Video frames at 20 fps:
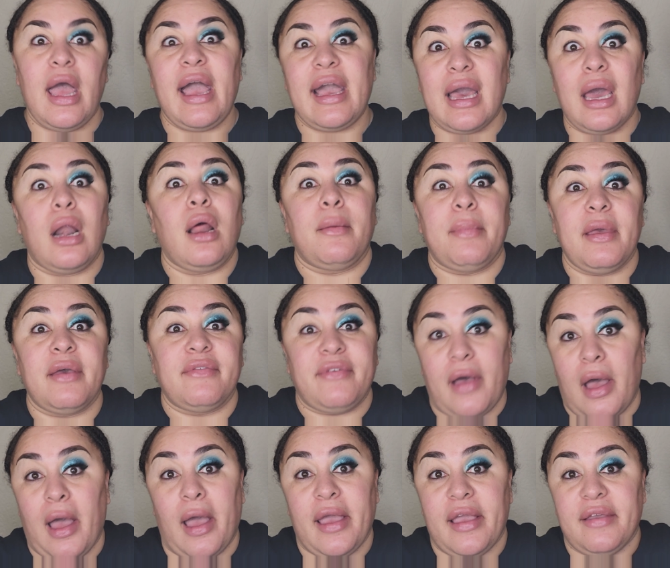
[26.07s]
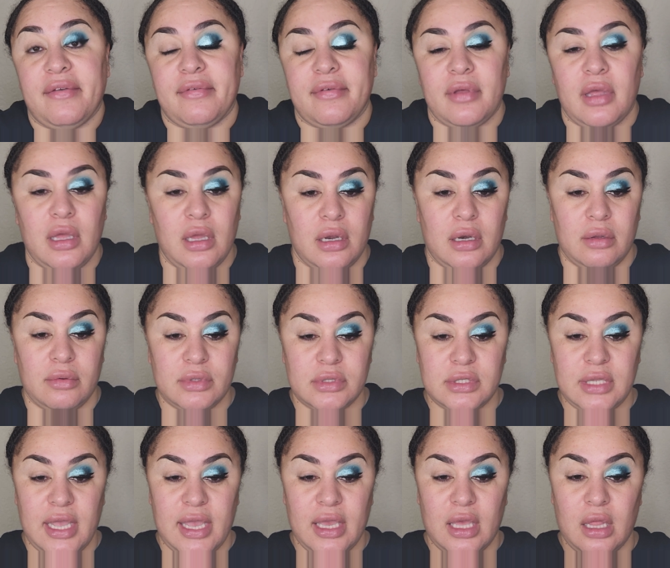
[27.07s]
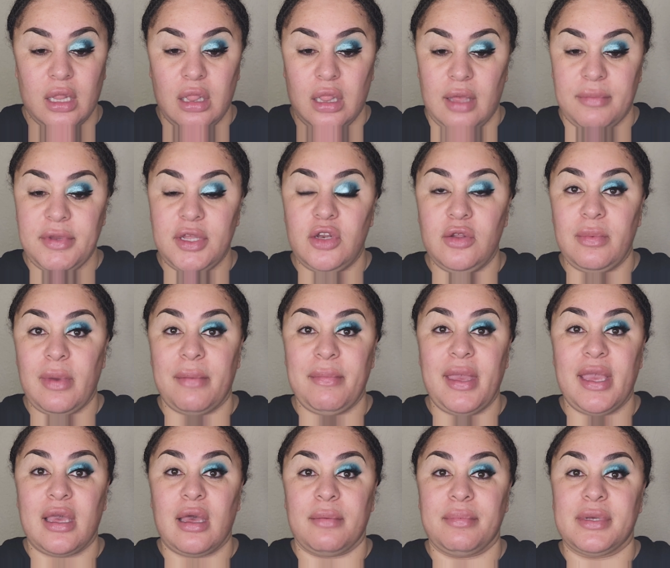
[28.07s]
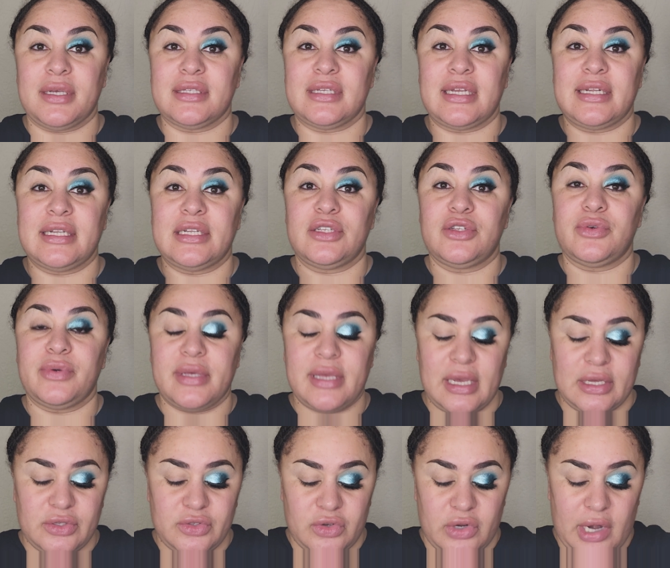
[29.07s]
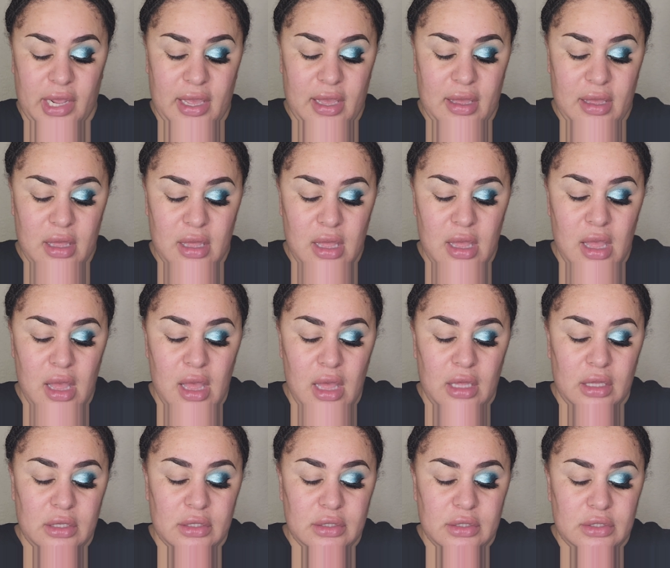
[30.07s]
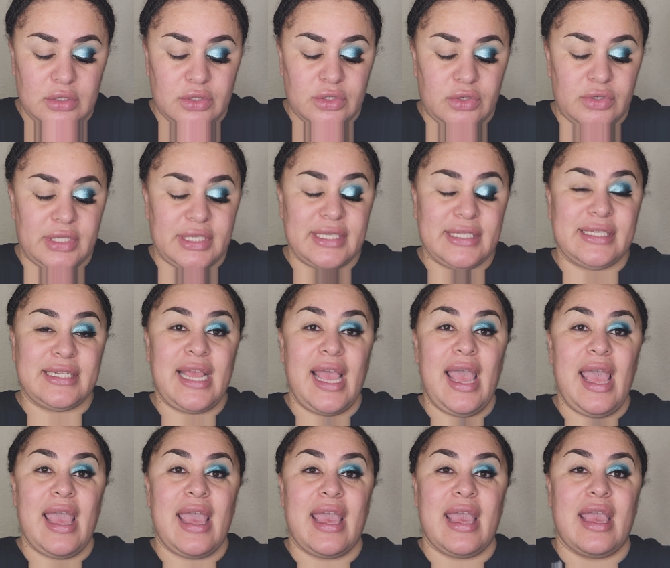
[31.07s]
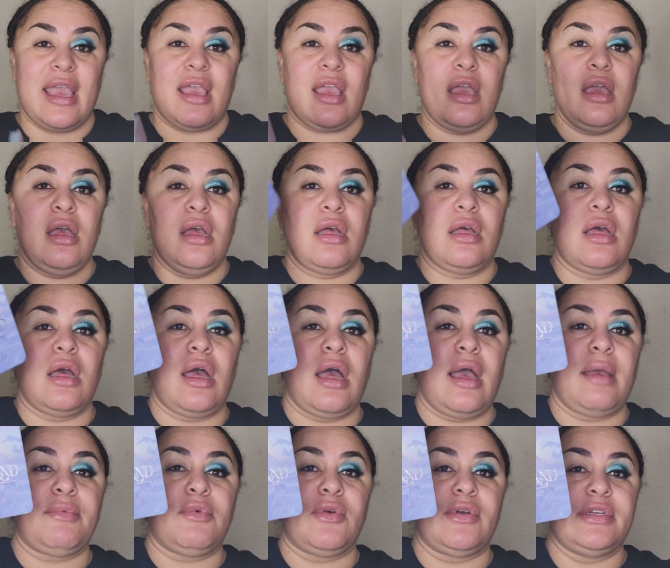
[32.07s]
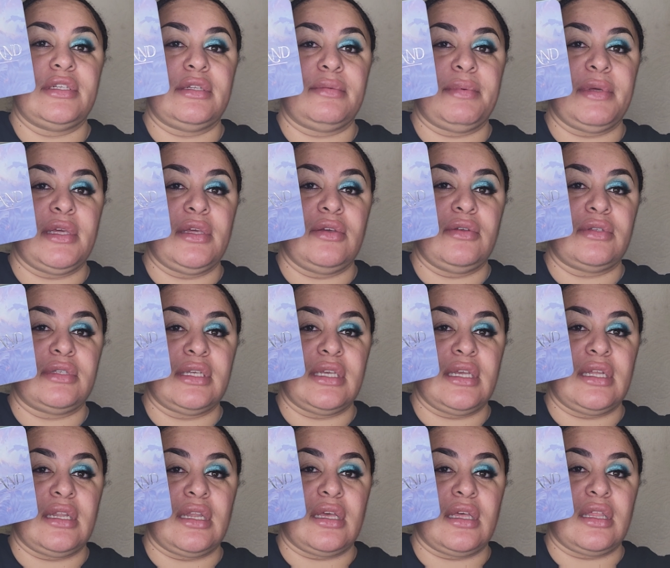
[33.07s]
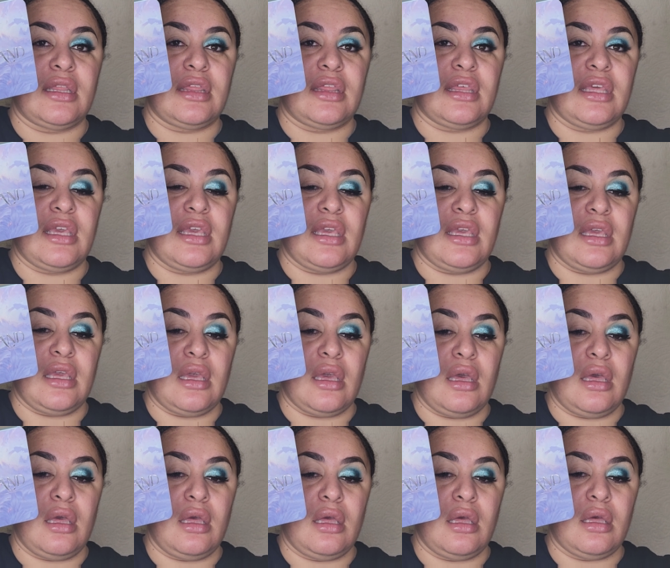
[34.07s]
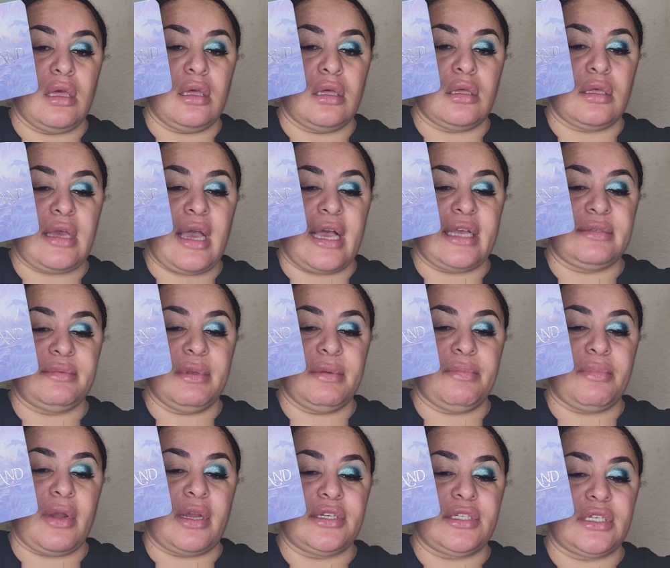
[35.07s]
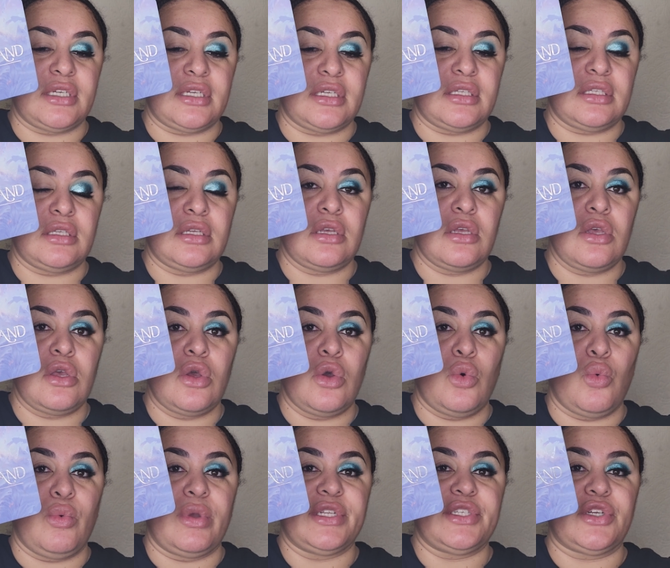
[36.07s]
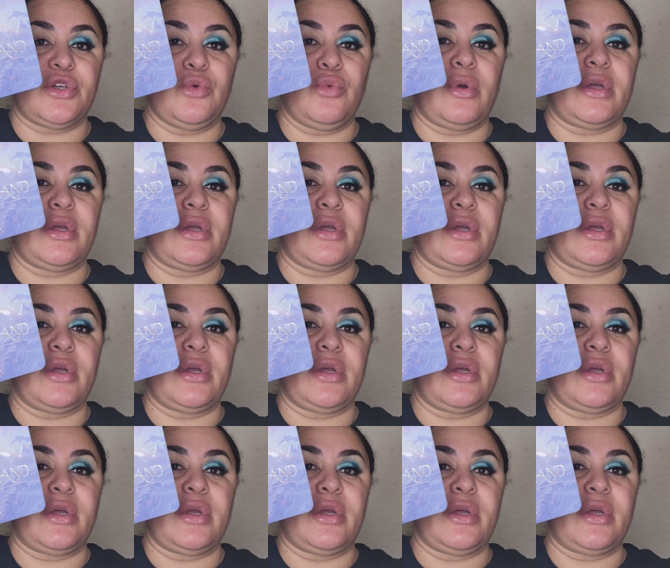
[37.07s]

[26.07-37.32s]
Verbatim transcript: I got up at five and I was like, let me do my makeup because I didn't do it yesterday. So today I'm going to be using the Cosmic Brushes Winter